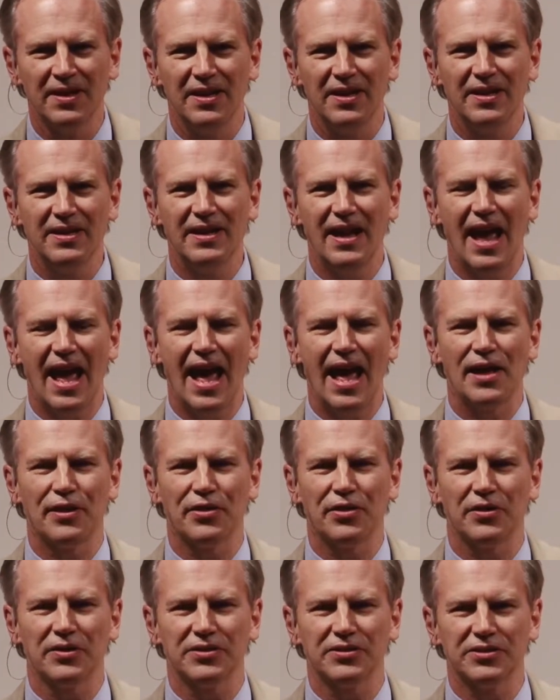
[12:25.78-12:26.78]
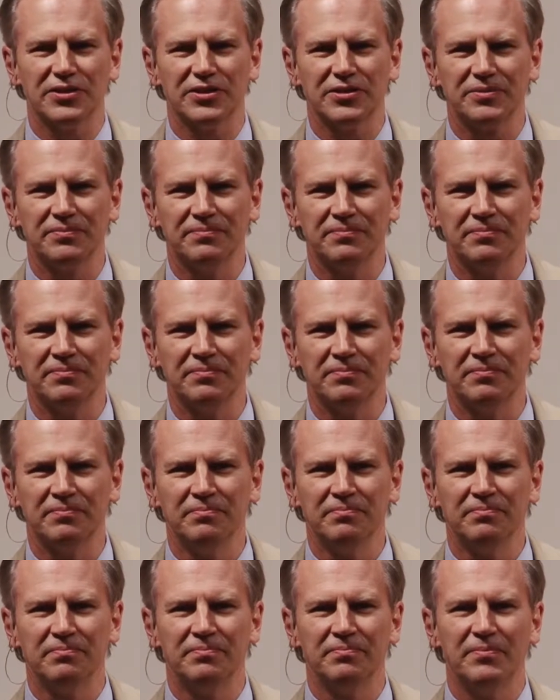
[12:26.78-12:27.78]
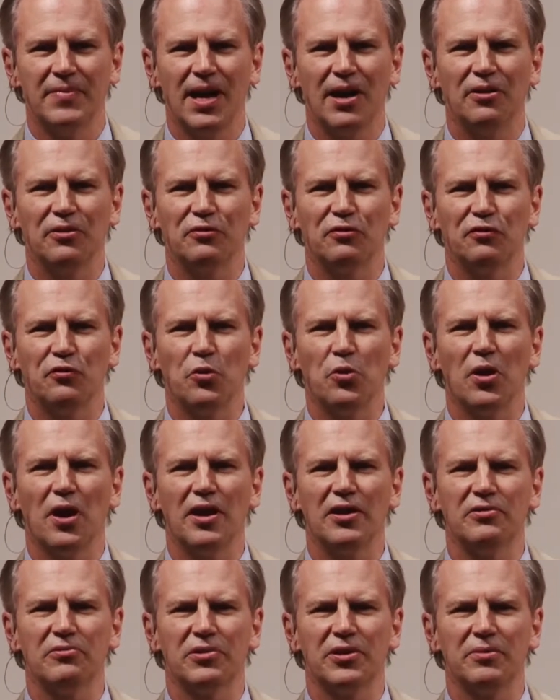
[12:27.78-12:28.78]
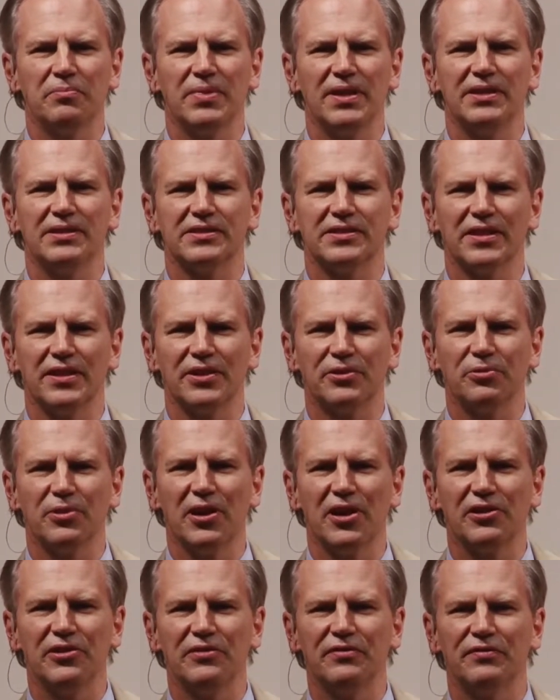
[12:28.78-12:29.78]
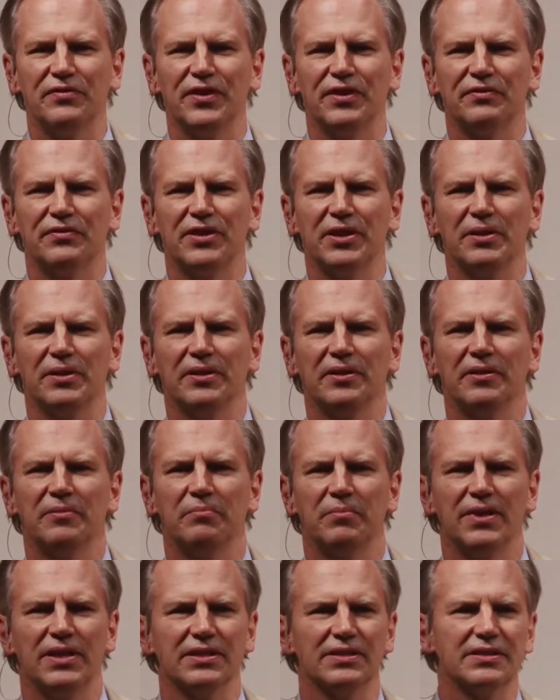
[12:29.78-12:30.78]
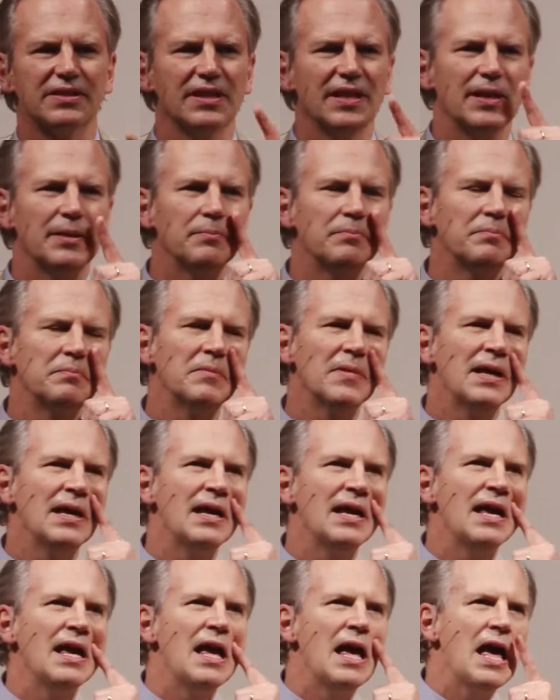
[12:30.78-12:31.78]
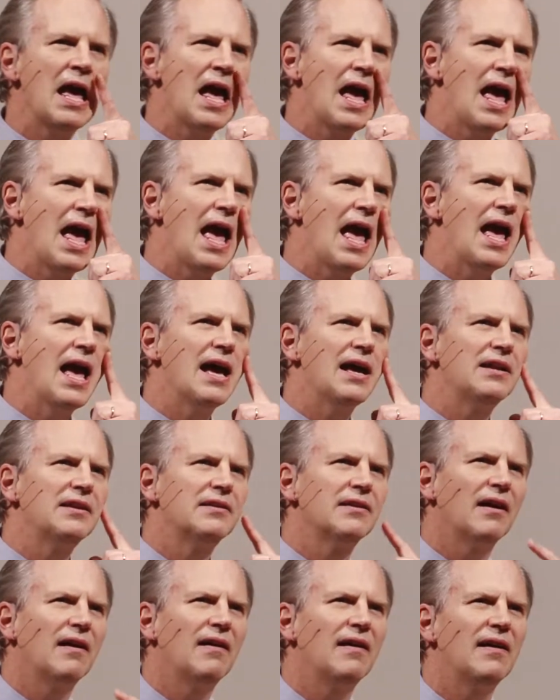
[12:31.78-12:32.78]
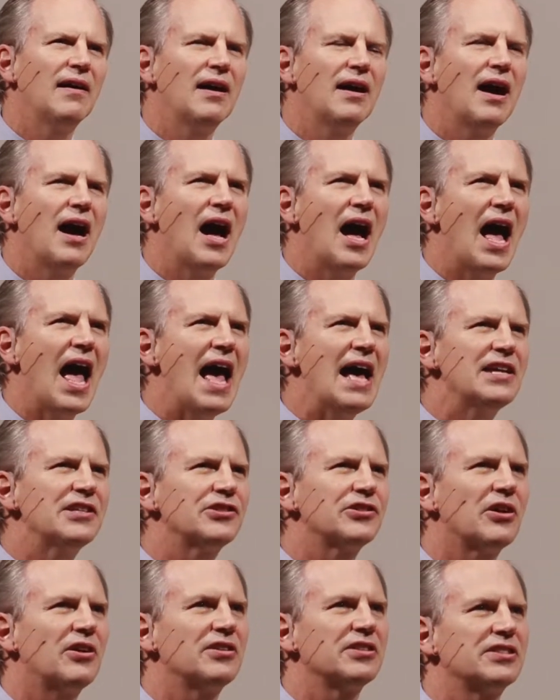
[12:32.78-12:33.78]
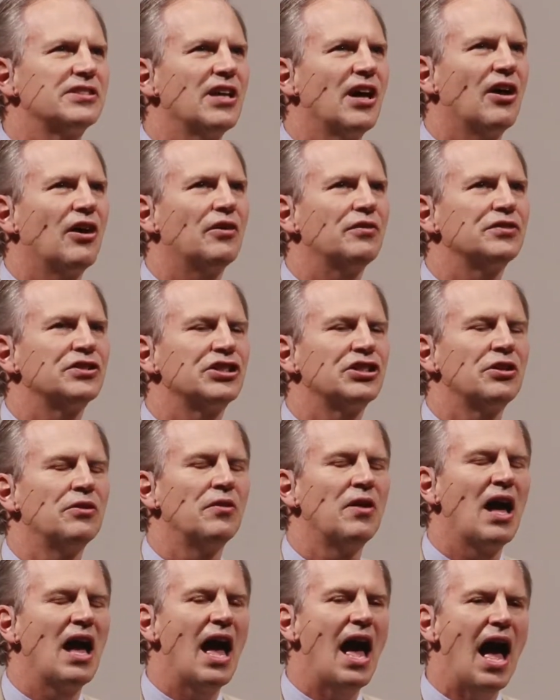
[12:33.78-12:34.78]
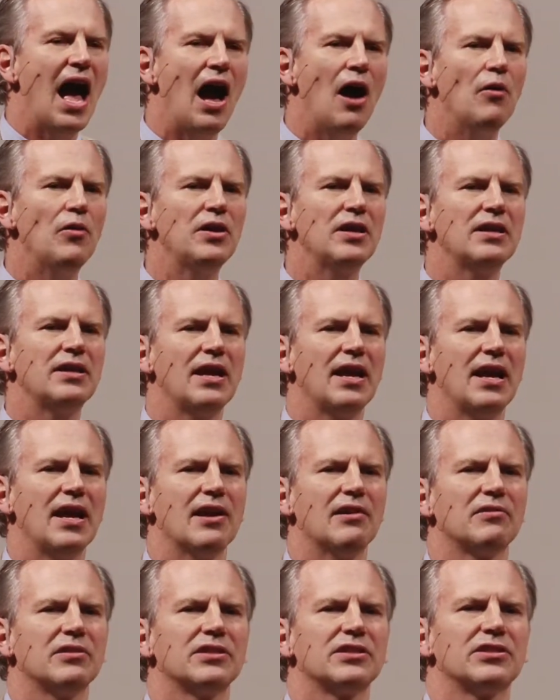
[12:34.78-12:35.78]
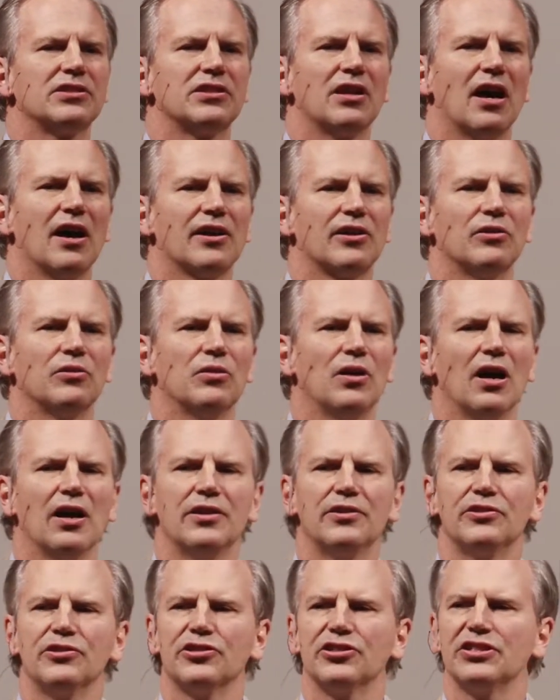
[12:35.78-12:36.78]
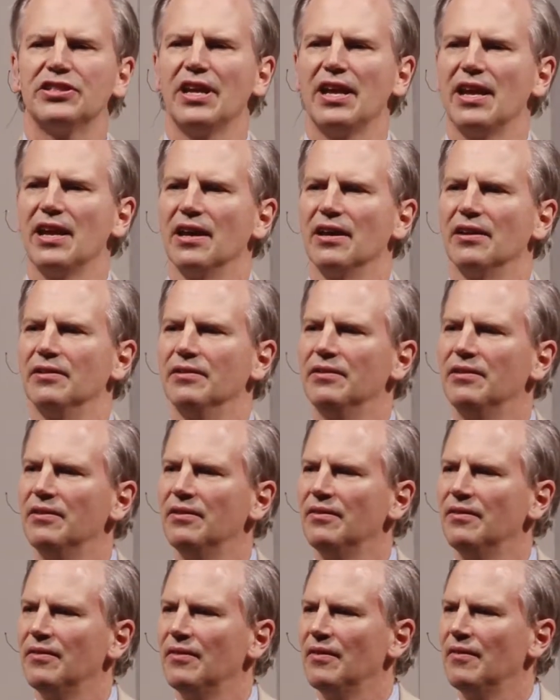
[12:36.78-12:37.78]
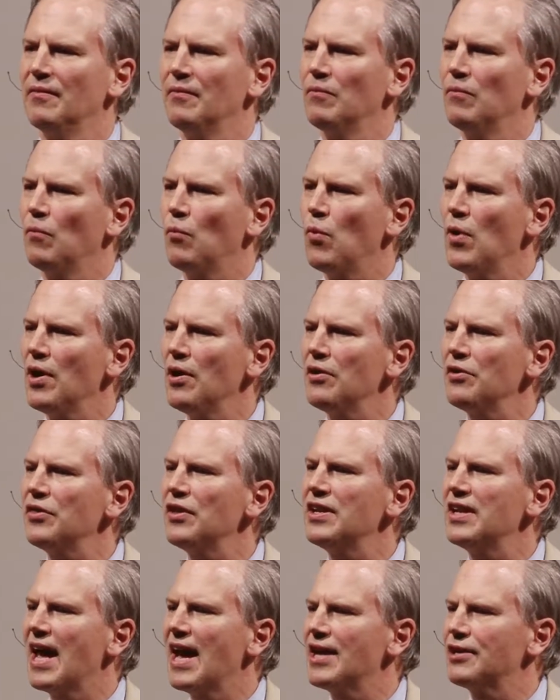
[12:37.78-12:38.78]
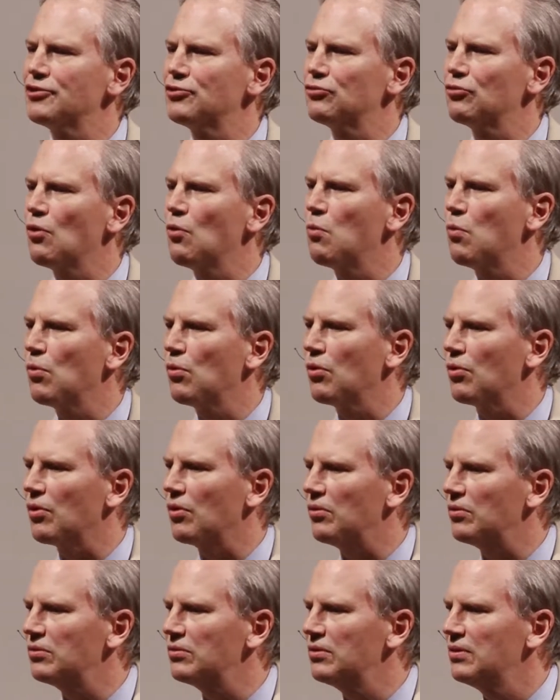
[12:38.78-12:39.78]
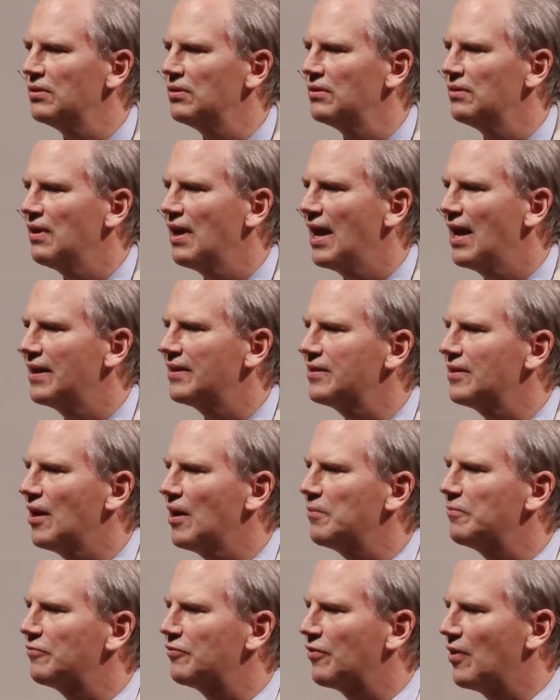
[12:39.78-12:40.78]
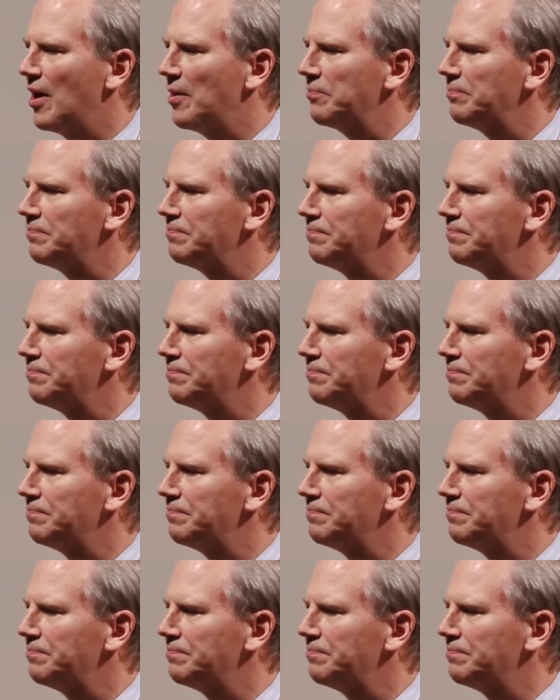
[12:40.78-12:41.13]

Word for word: in Athens about 400 BC, 350 BC, and uh, ask ourselves how did Aristotle understand where the natural world had come from?